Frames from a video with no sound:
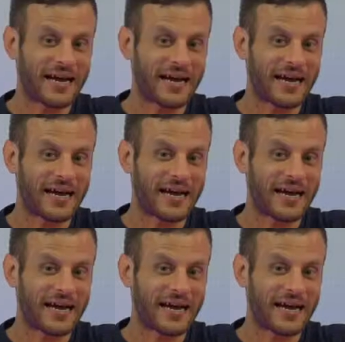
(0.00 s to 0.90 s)
Money
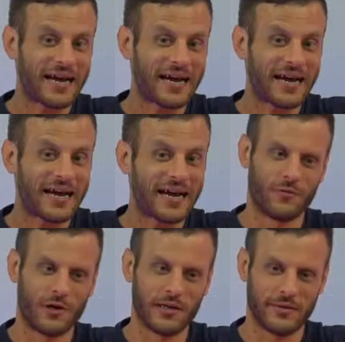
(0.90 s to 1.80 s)
is not the root of
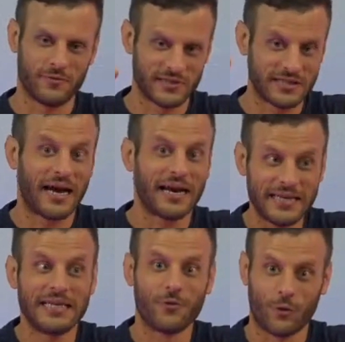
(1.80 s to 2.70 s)
all evil. It's not
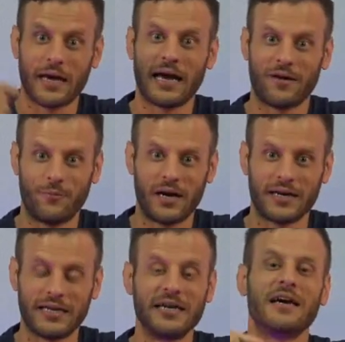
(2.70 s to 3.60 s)
evil to have
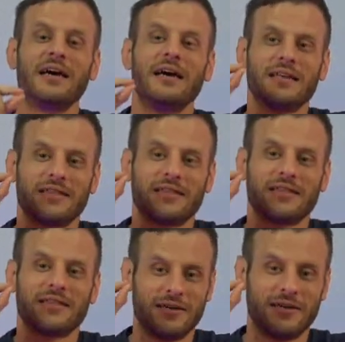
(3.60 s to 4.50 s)
money.
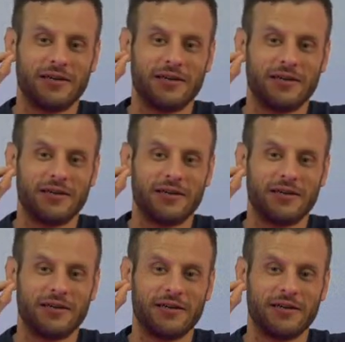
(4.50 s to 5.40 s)
There's a
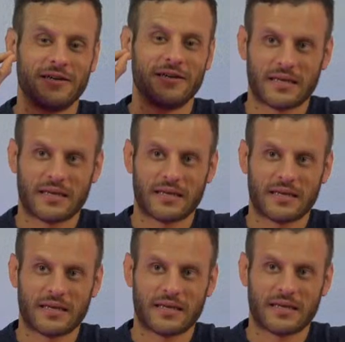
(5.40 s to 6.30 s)

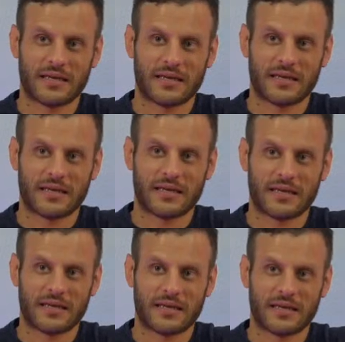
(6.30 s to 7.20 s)
gospel, whether
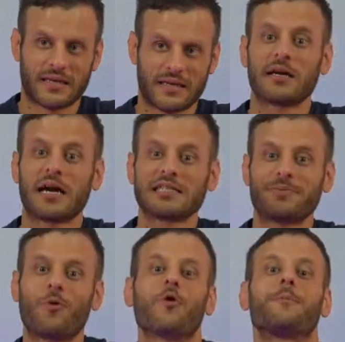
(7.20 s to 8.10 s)
it's prosperity
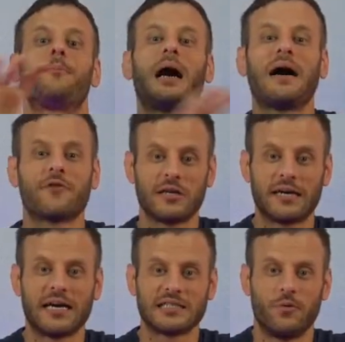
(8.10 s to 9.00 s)
gospel or poverty
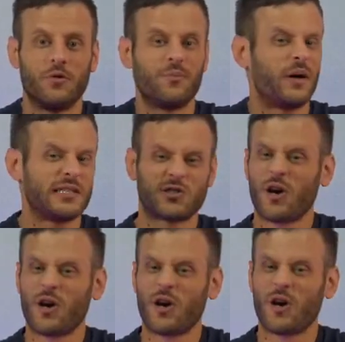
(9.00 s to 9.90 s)
gospel, but it's
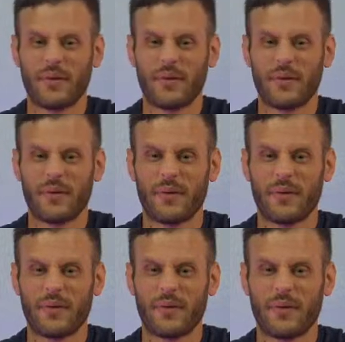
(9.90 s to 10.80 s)
all about this thing of money.
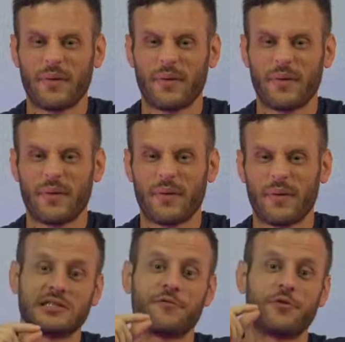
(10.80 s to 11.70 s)
Poverty gospel
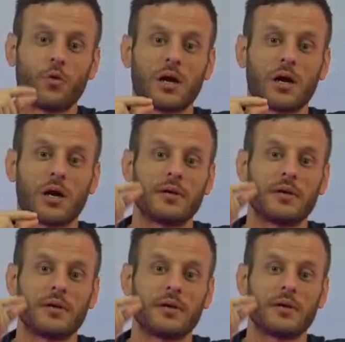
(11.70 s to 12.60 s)
is, if you want to be like
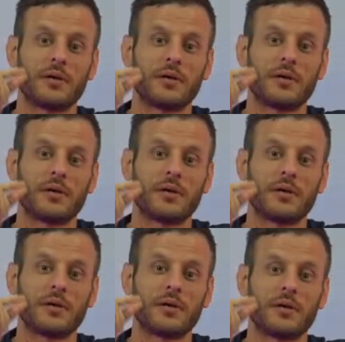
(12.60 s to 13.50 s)
Christ and be
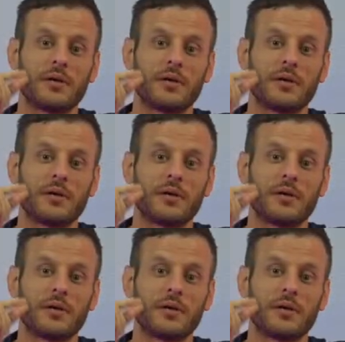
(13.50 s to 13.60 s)
holy,